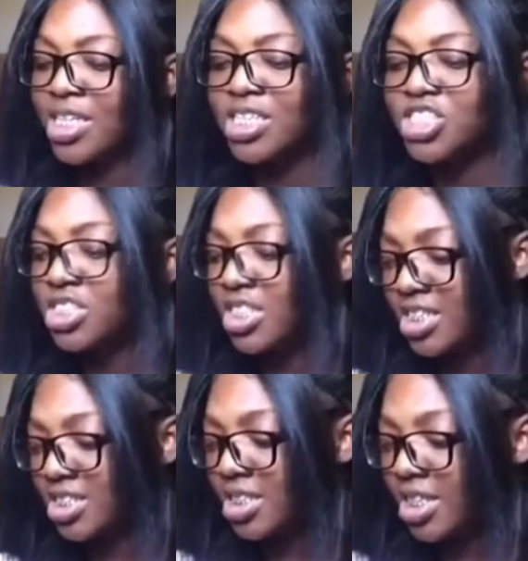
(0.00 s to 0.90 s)
It's just
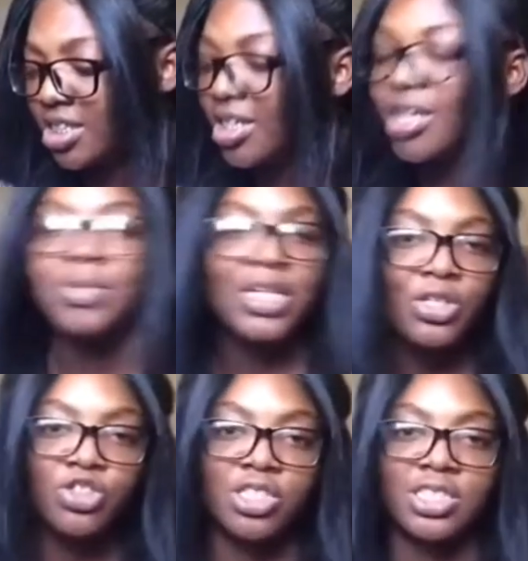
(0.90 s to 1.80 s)
nasty. Like, I'm not
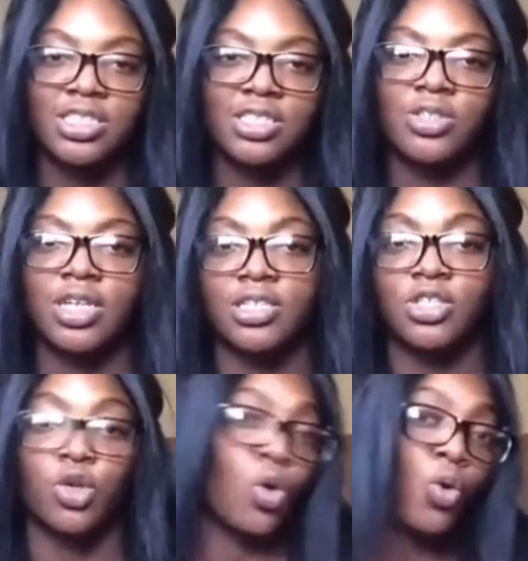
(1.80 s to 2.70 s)
gonna try to tell like
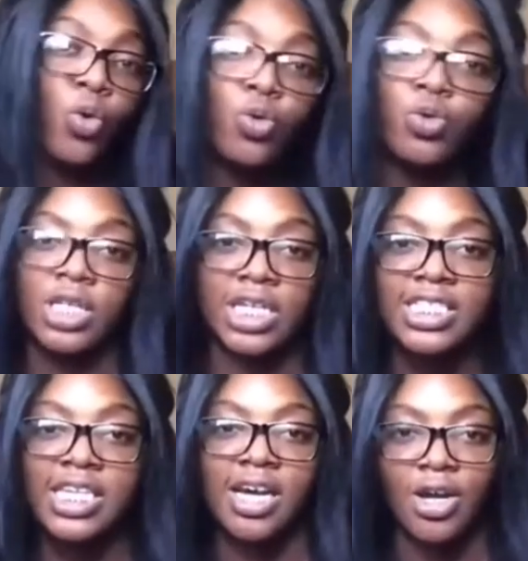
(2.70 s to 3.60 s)
the whole
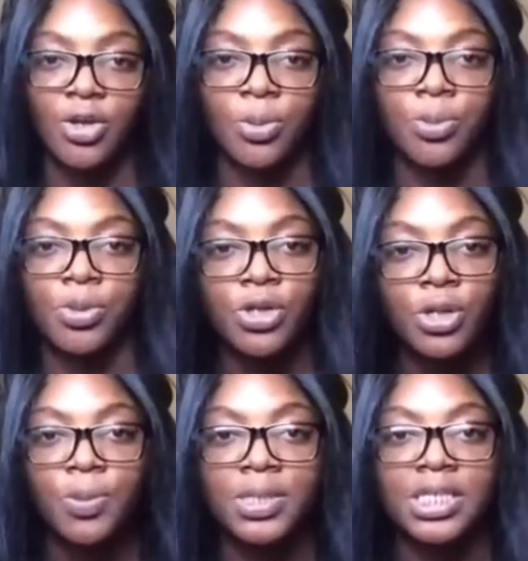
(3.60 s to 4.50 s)
entire book
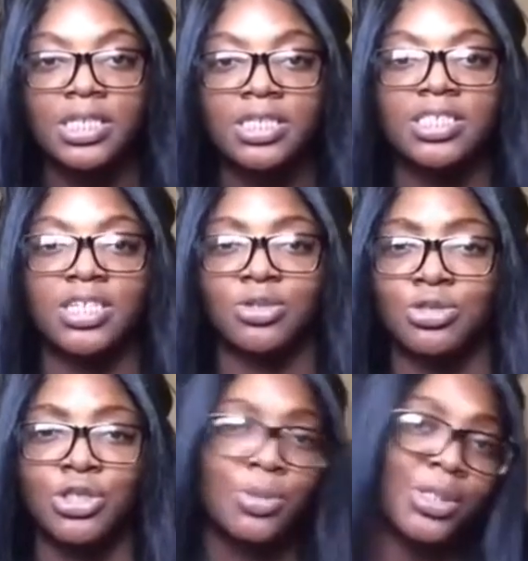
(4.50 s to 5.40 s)
because I know it's
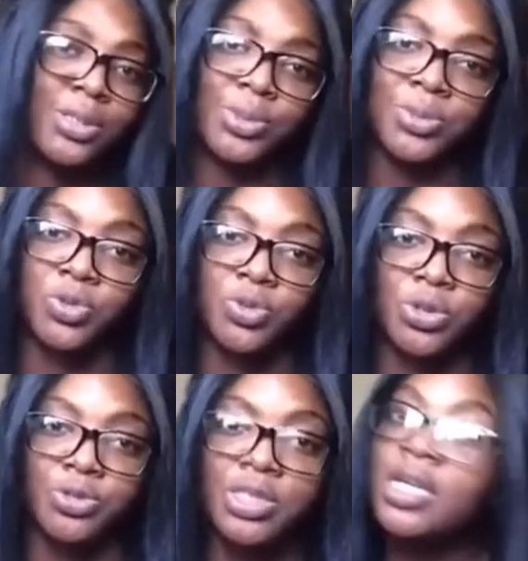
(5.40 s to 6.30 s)
gonna be some people who want
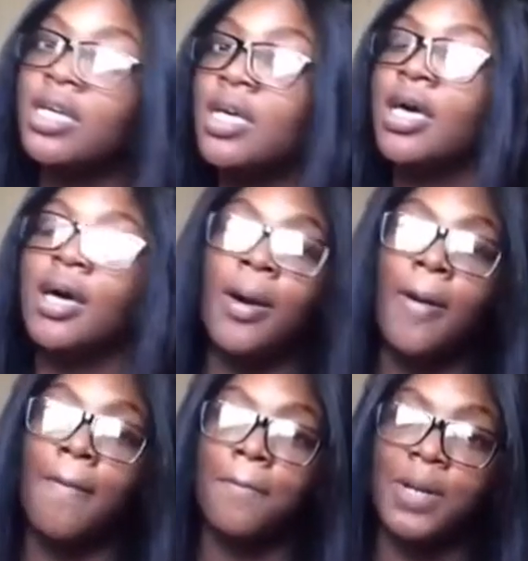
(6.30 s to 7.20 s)
to read it,
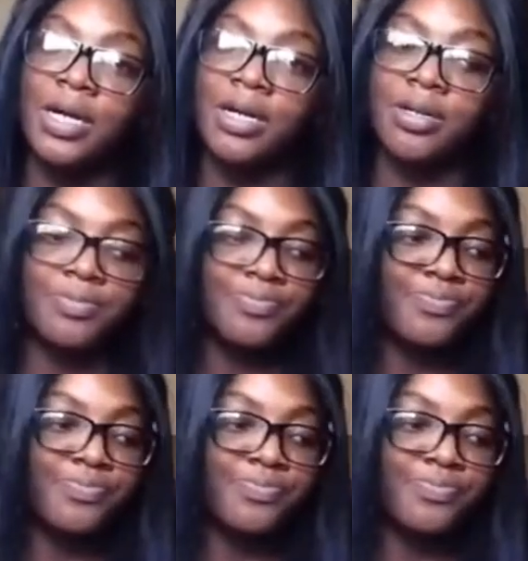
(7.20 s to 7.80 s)
but